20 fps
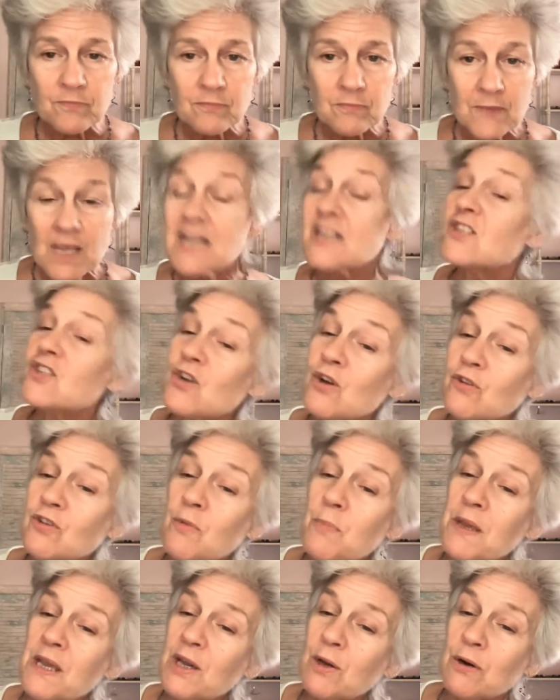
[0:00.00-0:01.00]
He stirred the
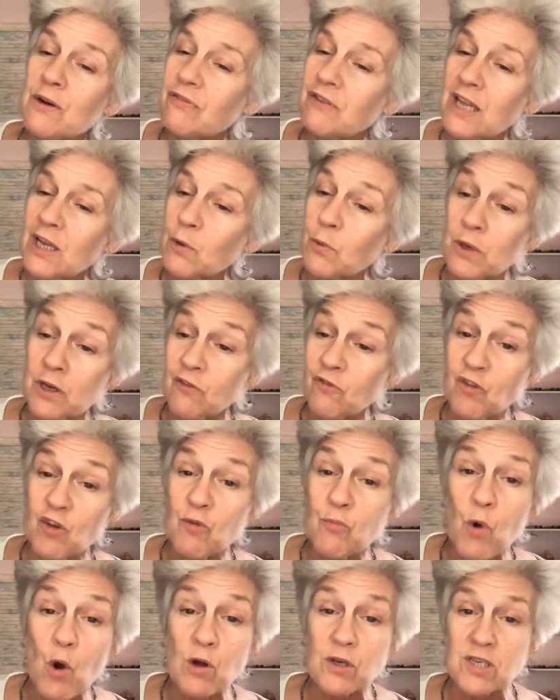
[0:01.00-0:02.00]
beaker of liquid a few
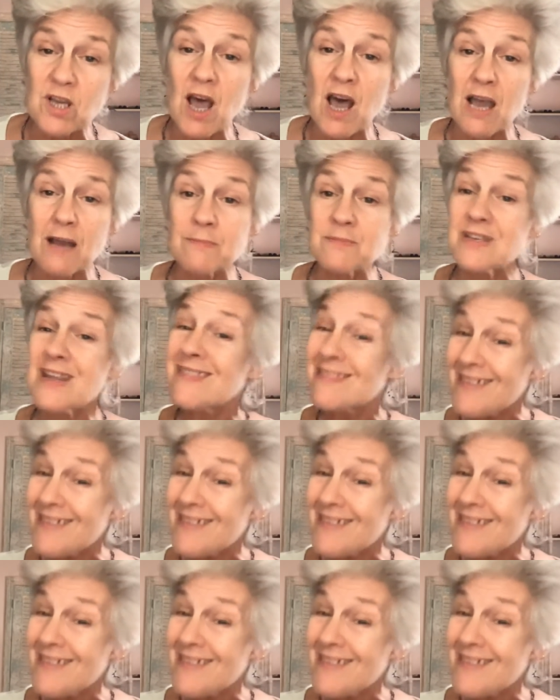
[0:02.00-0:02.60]
more times and